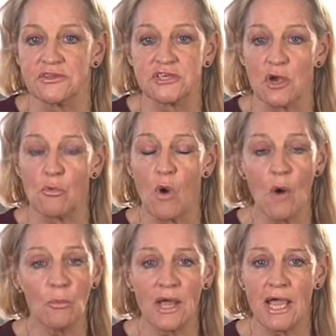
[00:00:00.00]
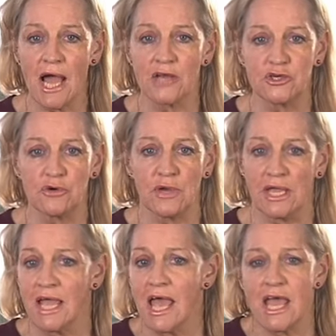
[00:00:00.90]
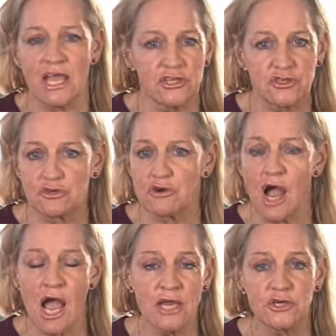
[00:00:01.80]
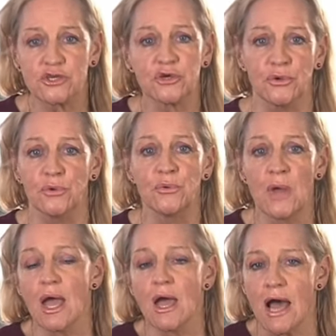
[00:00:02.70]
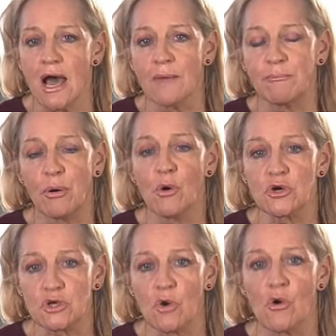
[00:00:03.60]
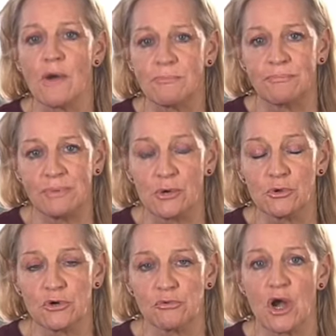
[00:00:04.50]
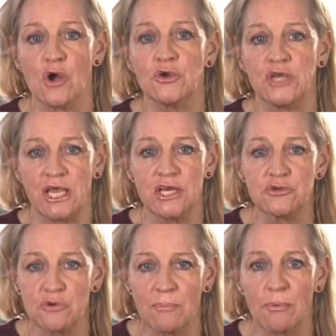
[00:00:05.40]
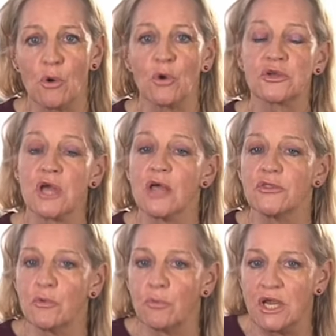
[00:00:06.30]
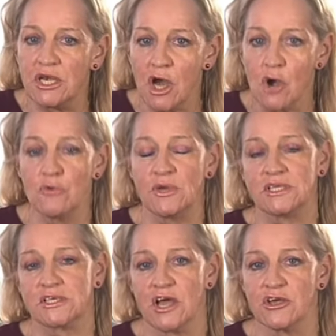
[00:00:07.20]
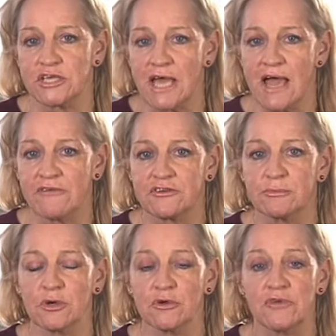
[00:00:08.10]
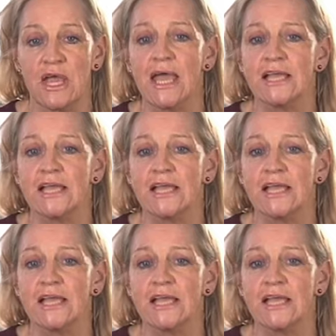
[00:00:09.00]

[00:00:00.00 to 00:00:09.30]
So what we are doing is trying to uh, put or uh, build a road into a port that we know is going to have to move.